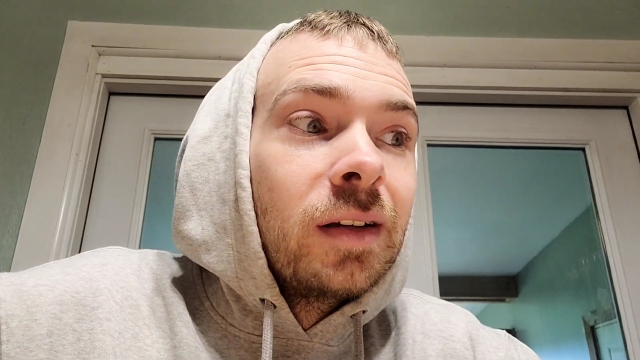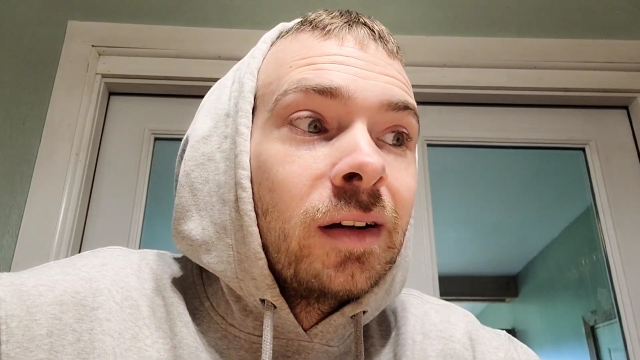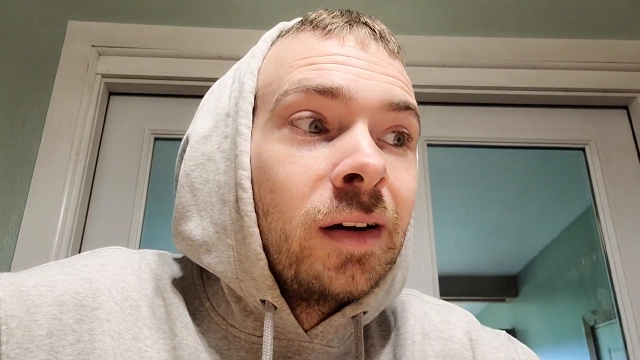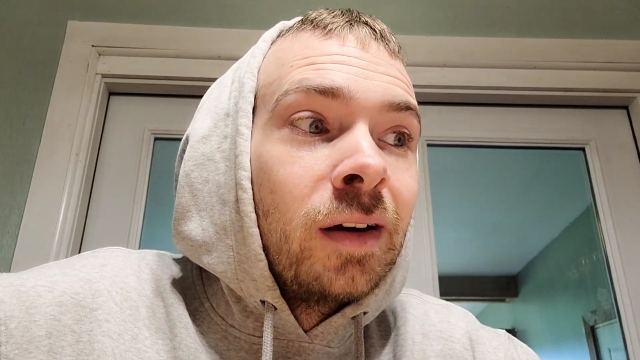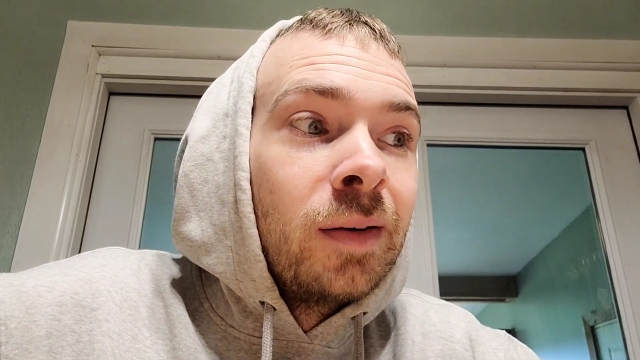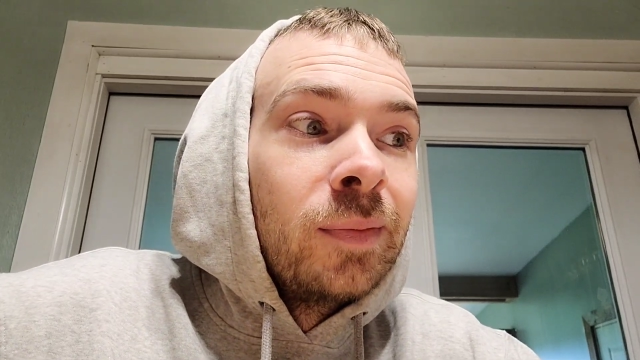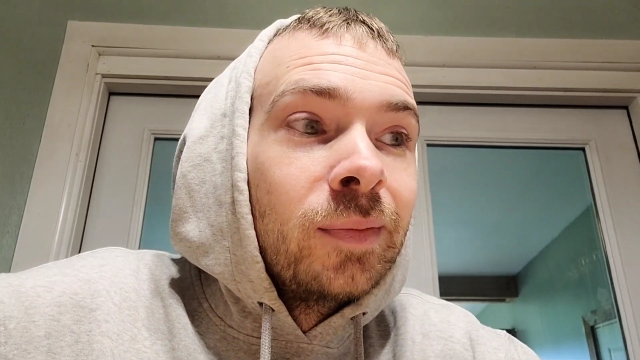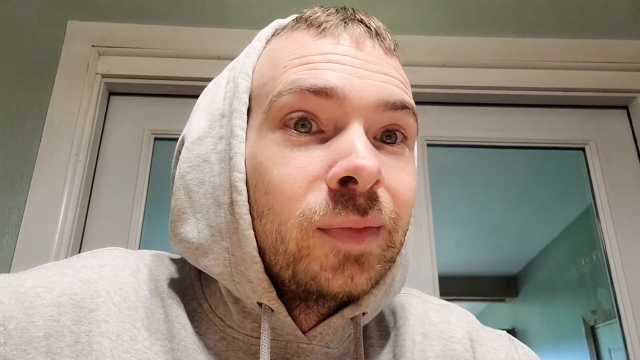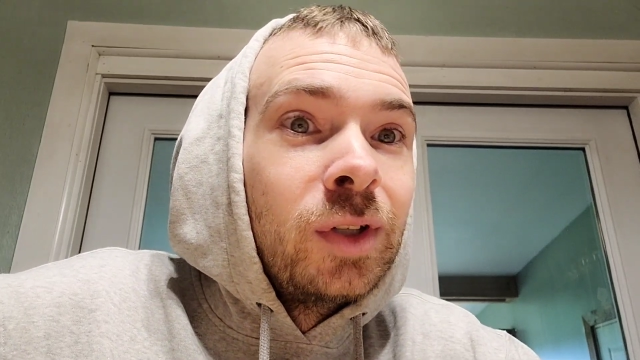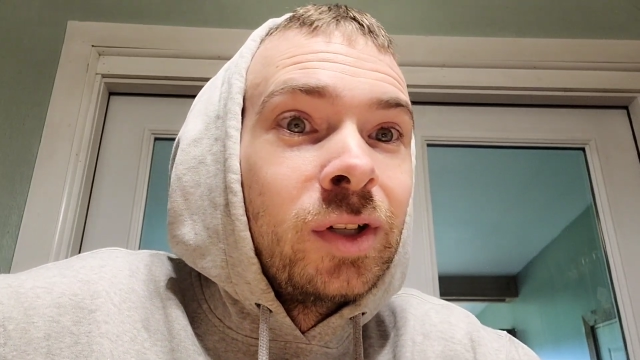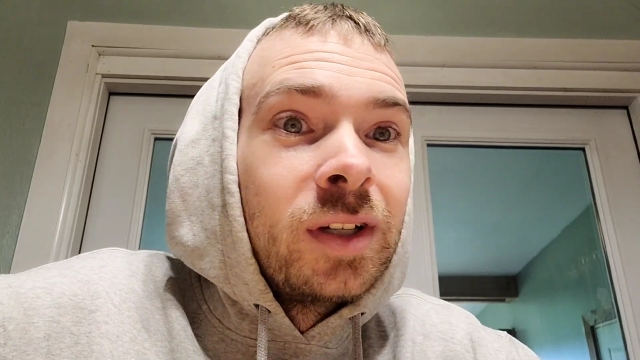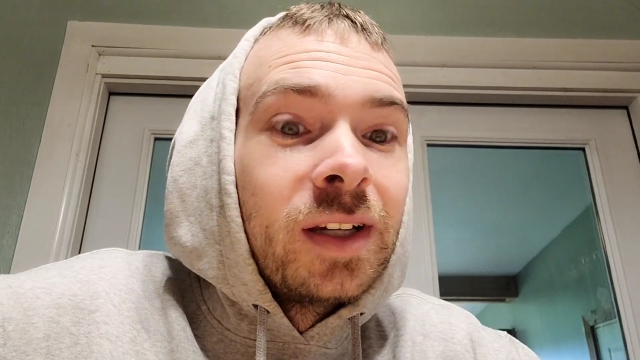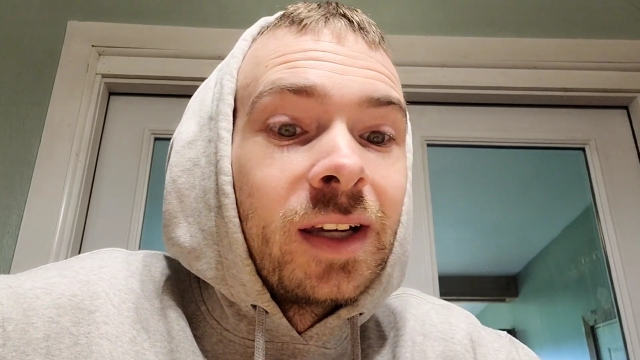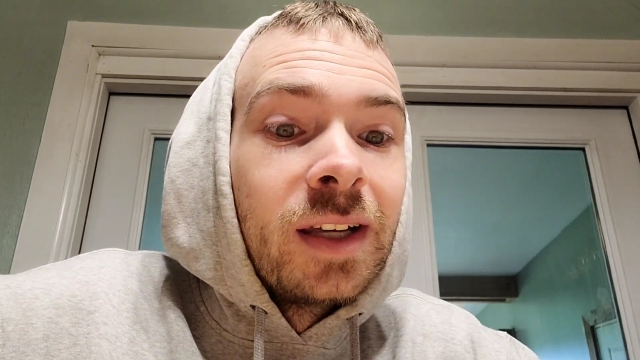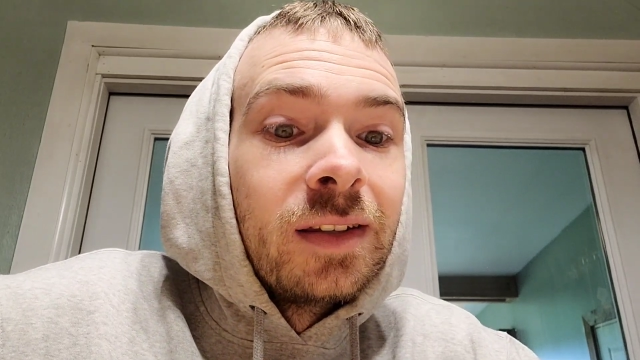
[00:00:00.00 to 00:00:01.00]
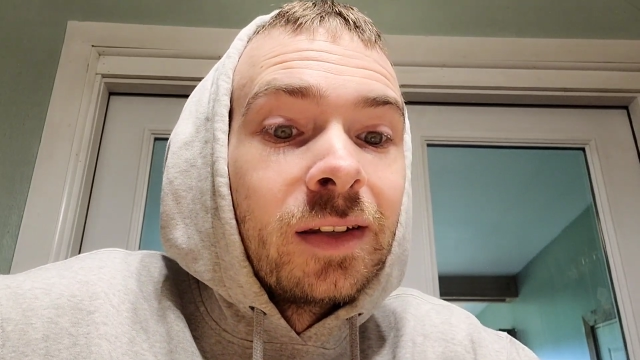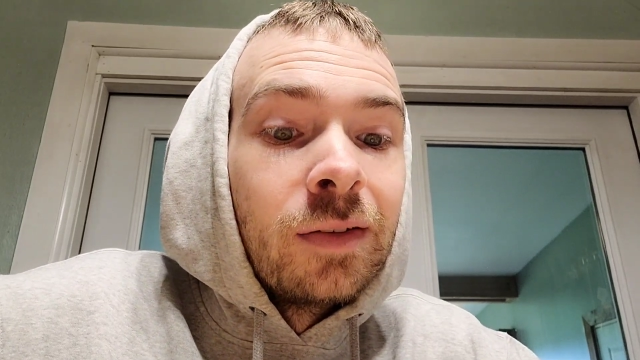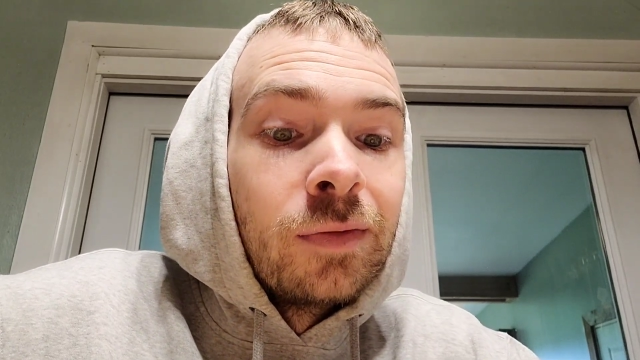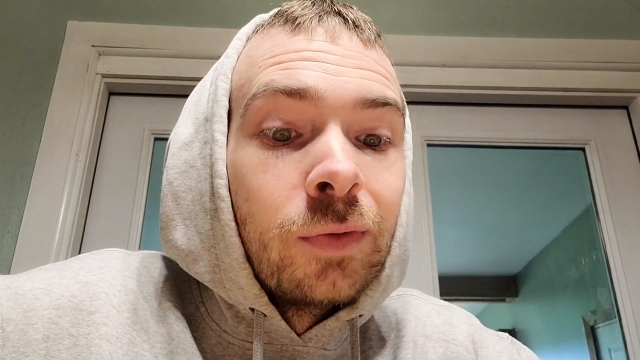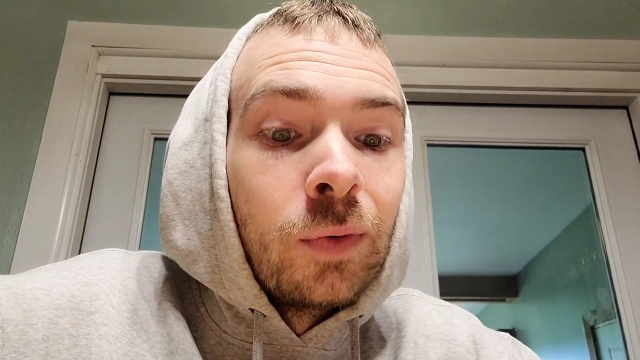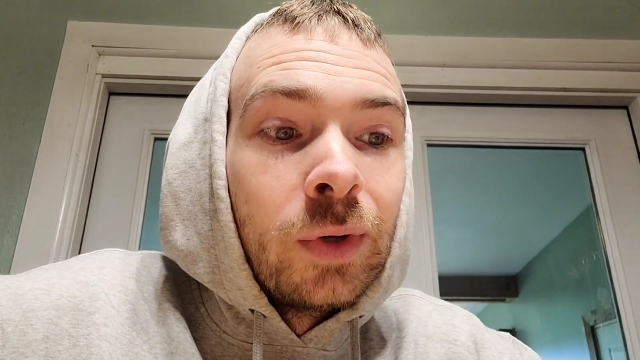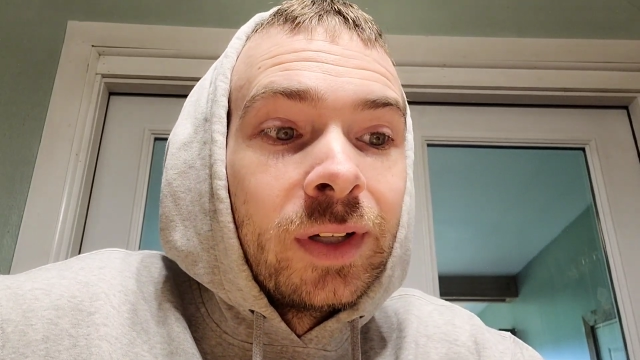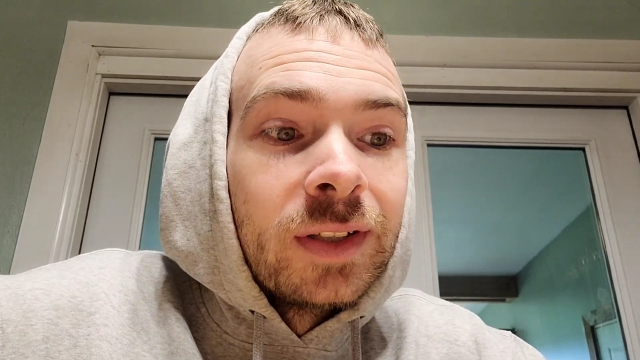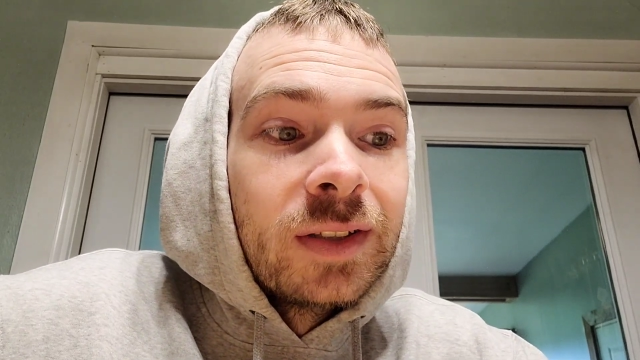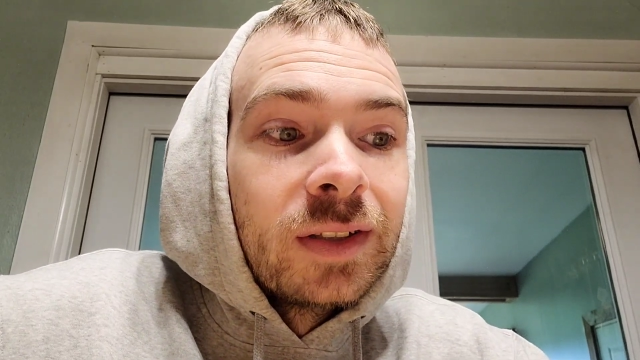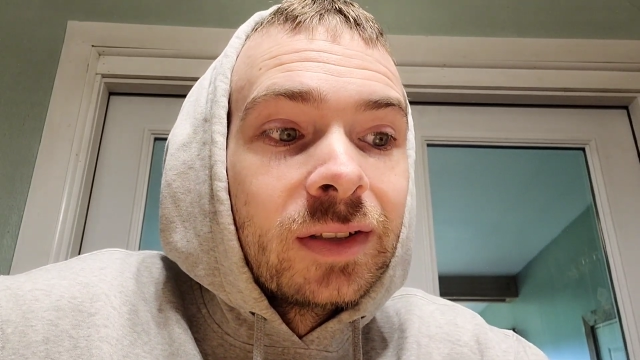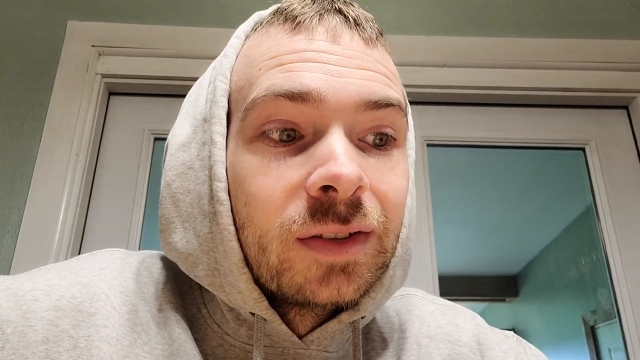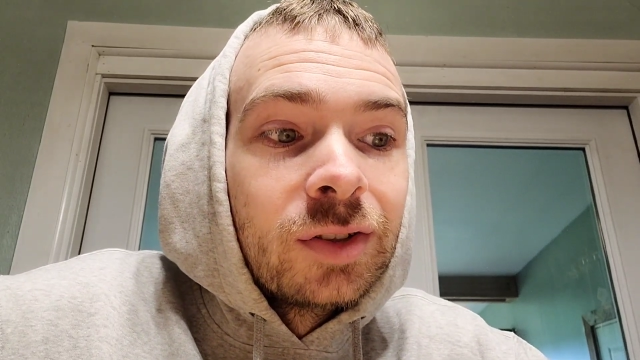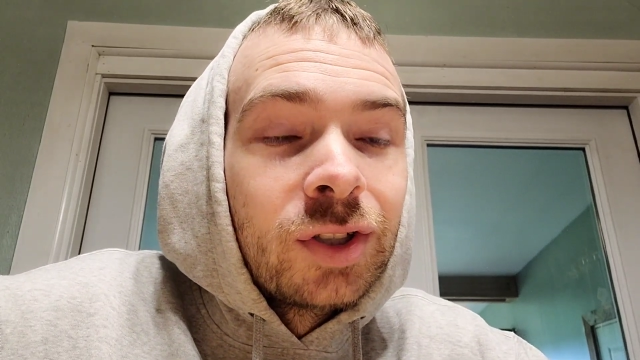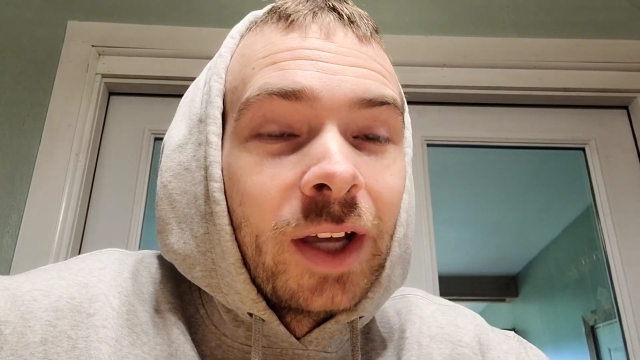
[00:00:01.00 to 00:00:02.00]
um, you can get the
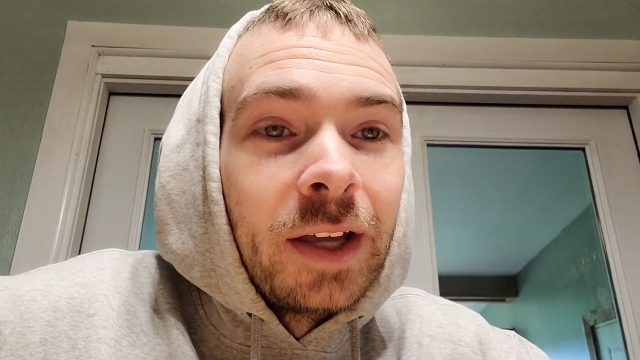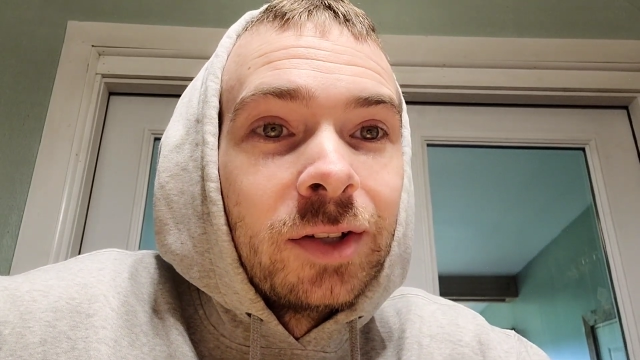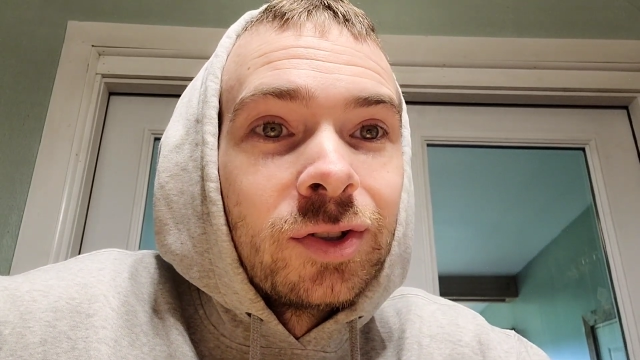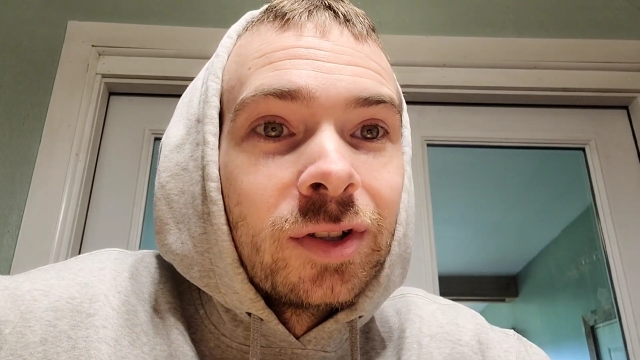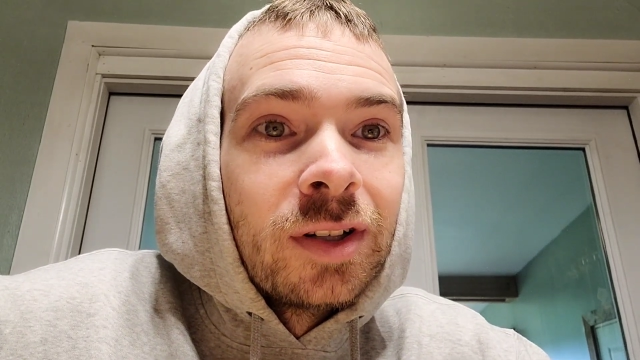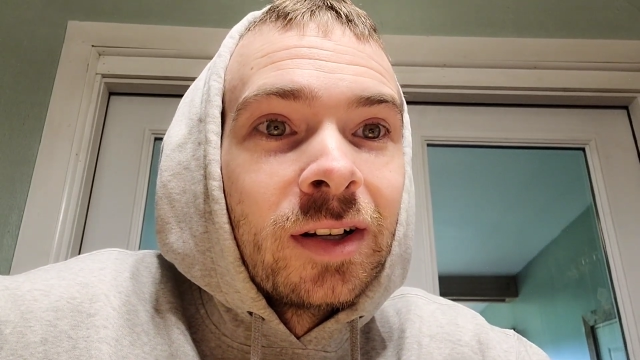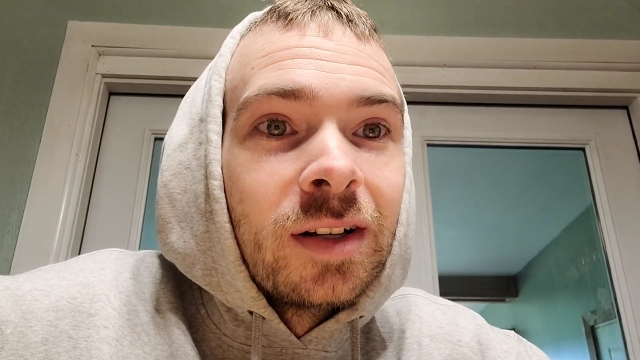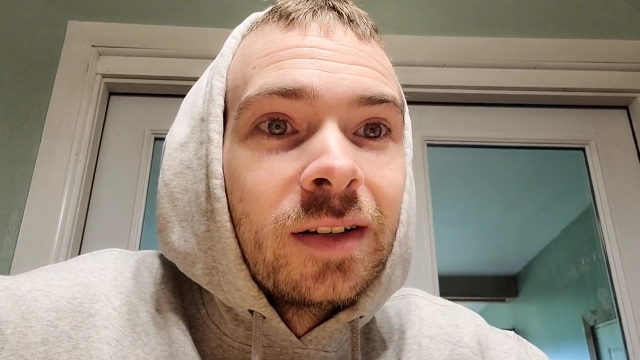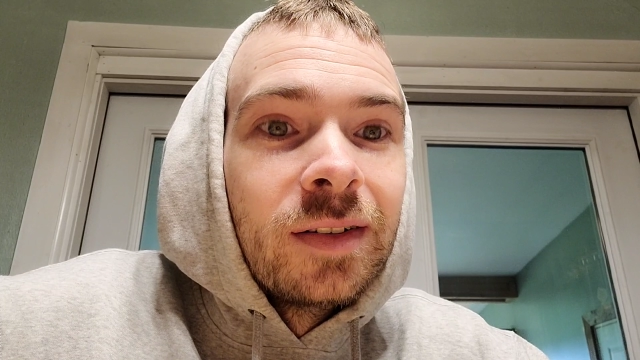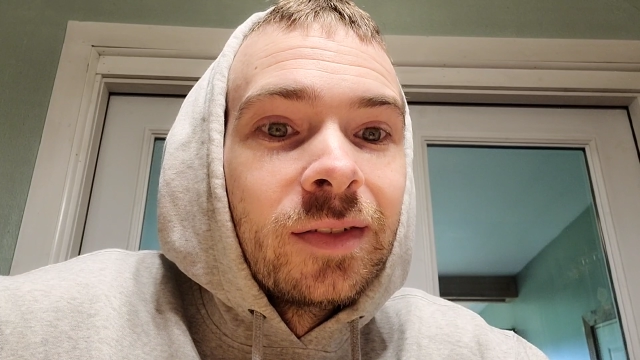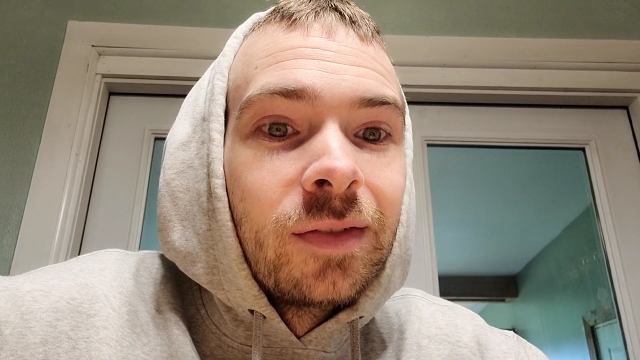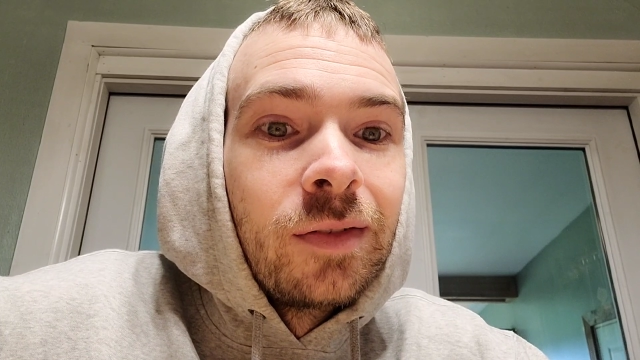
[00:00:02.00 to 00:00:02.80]
voice changer